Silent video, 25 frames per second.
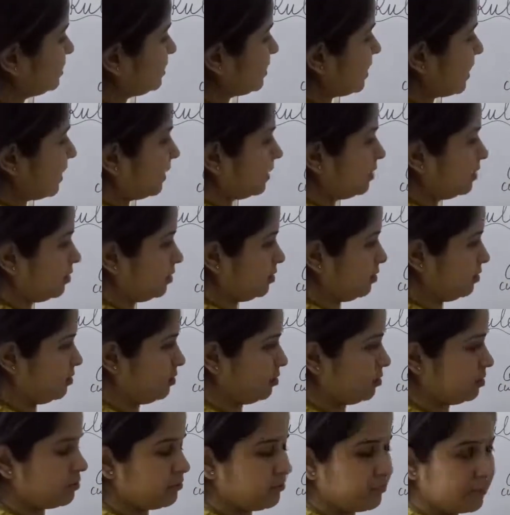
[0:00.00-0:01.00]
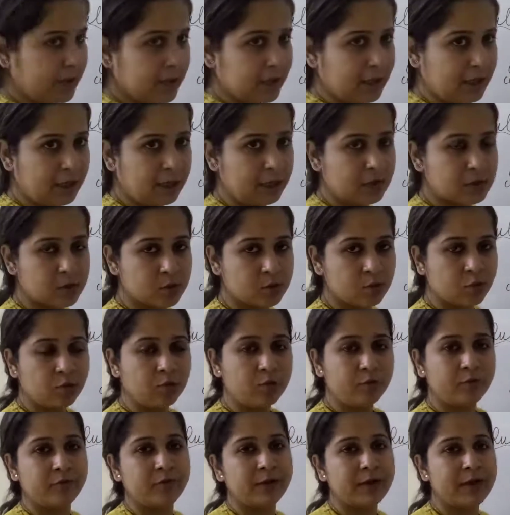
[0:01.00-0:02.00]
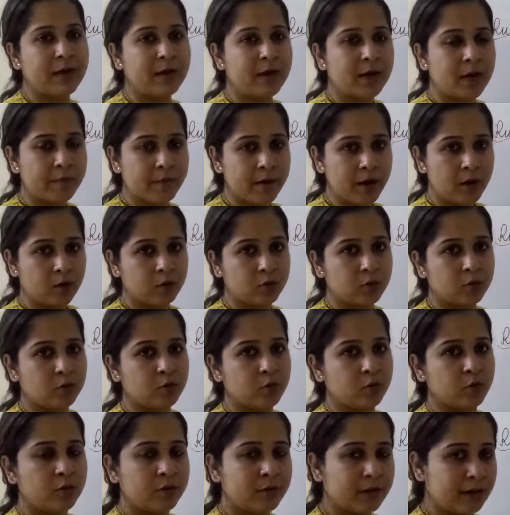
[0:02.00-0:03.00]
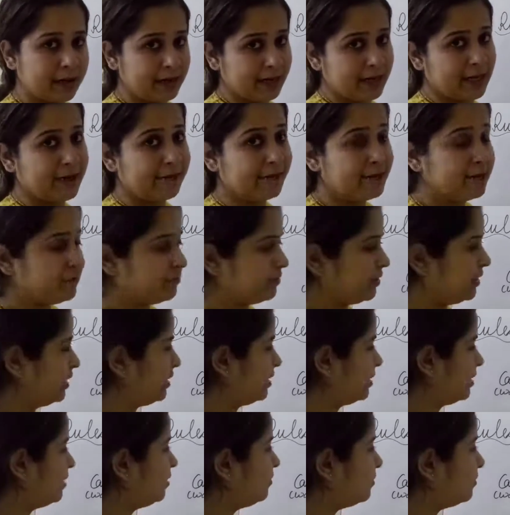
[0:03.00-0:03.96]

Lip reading: that very soon we are about to run our vehicle,